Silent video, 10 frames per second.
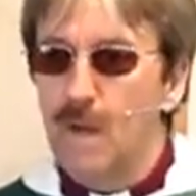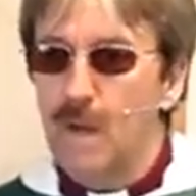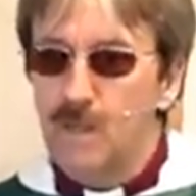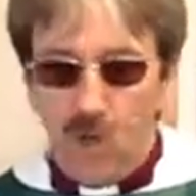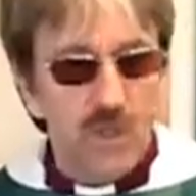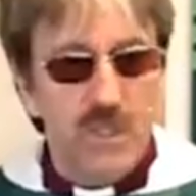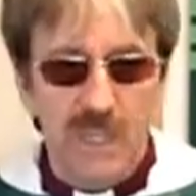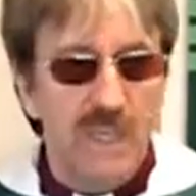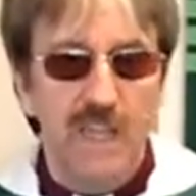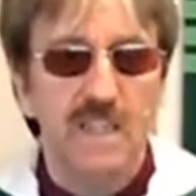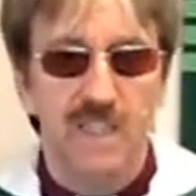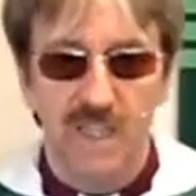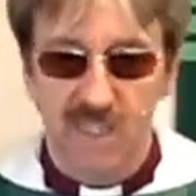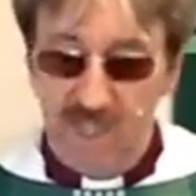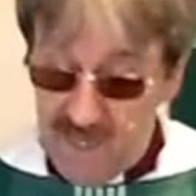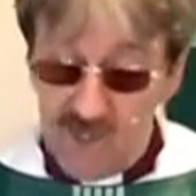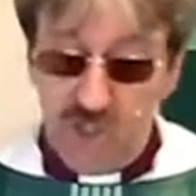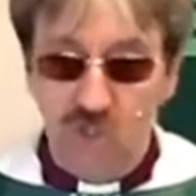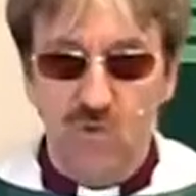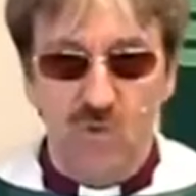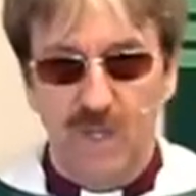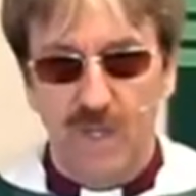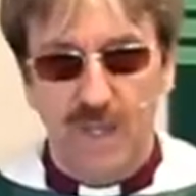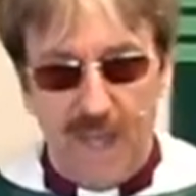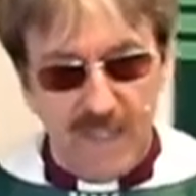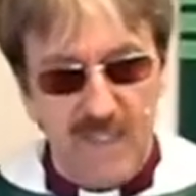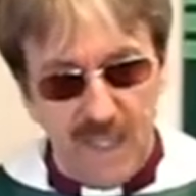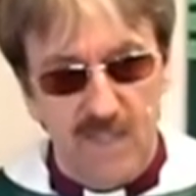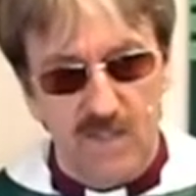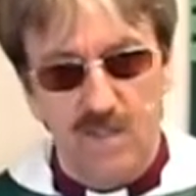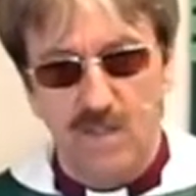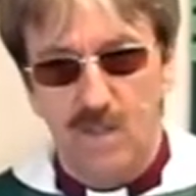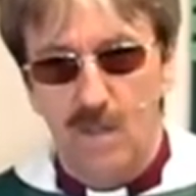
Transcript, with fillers: And God sees us as little children in that sense.